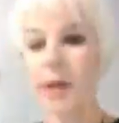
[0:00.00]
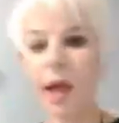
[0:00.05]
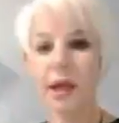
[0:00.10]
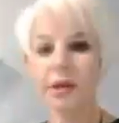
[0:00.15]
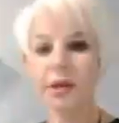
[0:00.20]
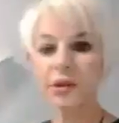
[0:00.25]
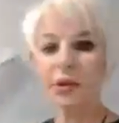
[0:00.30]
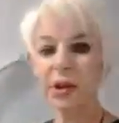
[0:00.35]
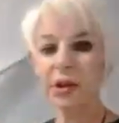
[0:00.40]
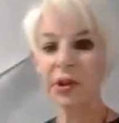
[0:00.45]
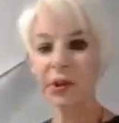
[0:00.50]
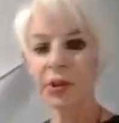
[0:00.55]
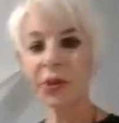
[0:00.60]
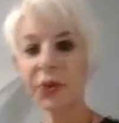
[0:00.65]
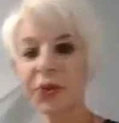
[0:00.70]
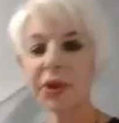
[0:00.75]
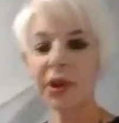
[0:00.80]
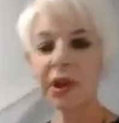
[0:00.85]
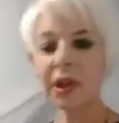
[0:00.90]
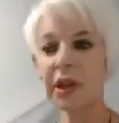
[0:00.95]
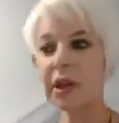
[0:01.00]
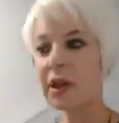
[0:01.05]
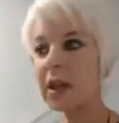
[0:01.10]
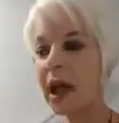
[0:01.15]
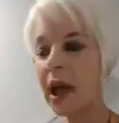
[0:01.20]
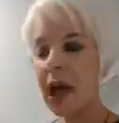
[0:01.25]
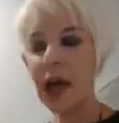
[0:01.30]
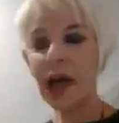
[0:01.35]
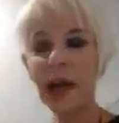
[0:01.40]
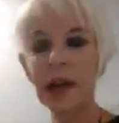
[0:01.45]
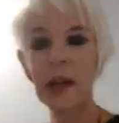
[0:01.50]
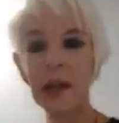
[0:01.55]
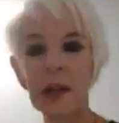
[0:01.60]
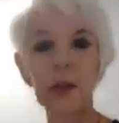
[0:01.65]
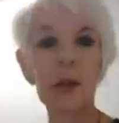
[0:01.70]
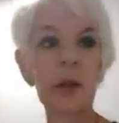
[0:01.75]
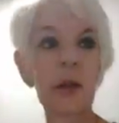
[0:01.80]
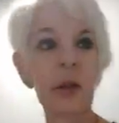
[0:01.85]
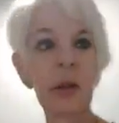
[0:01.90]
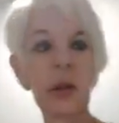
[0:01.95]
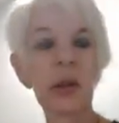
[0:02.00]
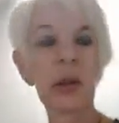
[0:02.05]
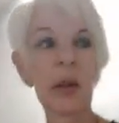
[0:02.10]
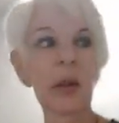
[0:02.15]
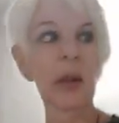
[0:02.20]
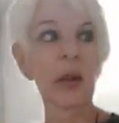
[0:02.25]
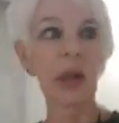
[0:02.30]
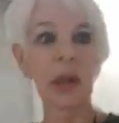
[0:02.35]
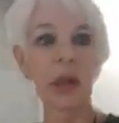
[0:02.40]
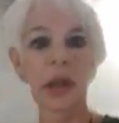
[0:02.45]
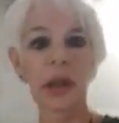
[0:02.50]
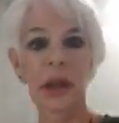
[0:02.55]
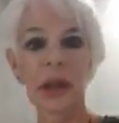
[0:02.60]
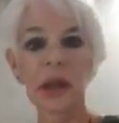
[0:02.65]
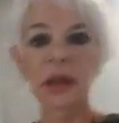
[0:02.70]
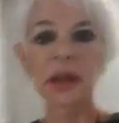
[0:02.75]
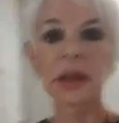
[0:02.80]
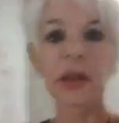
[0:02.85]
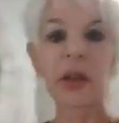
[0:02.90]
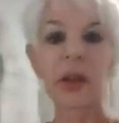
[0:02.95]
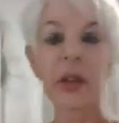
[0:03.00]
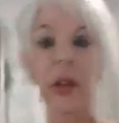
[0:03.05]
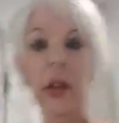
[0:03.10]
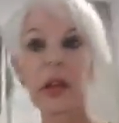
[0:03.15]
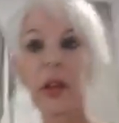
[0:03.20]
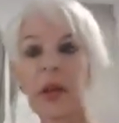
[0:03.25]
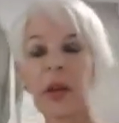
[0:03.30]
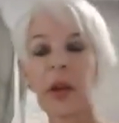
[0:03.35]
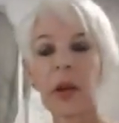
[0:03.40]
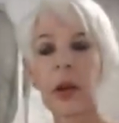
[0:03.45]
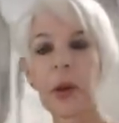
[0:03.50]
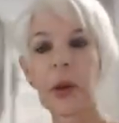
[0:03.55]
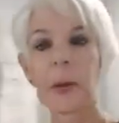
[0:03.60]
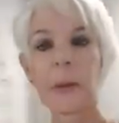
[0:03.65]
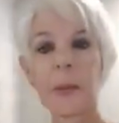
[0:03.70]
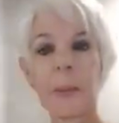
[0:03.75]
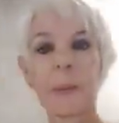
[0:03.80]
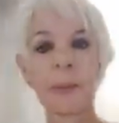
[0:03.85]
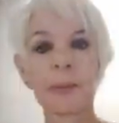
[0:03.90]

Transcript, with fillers: now you can see like here,